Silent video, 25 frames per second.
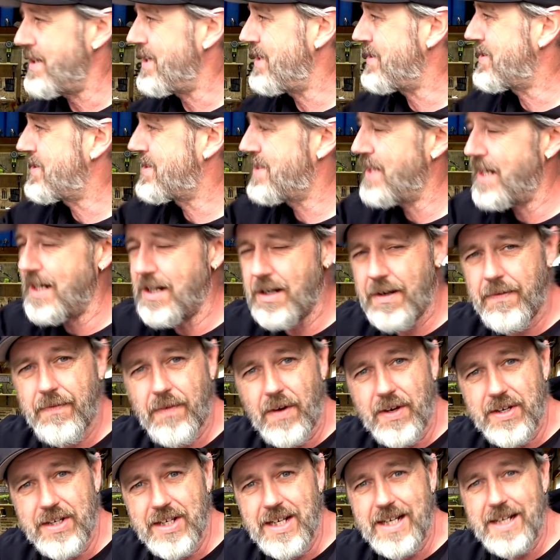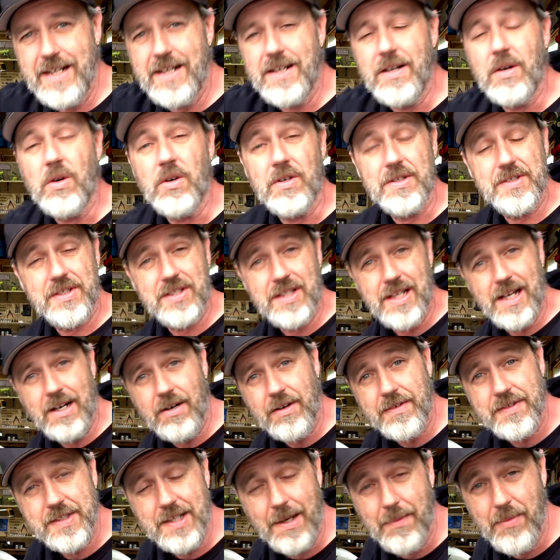It's there if I need it, or it's there
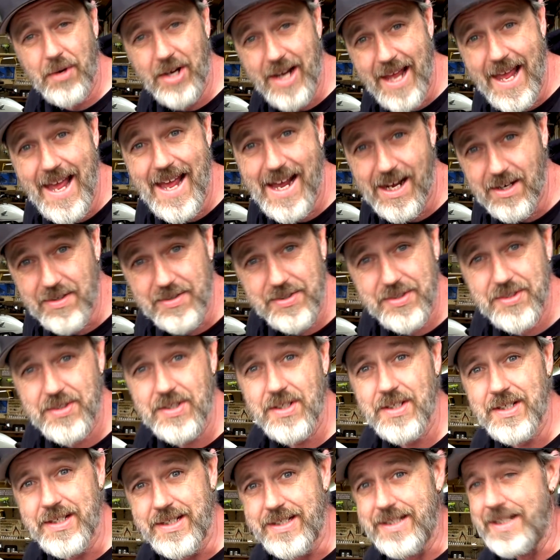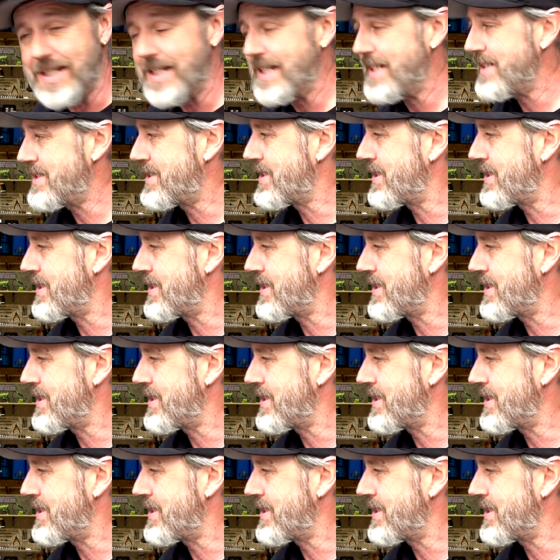if someone else needs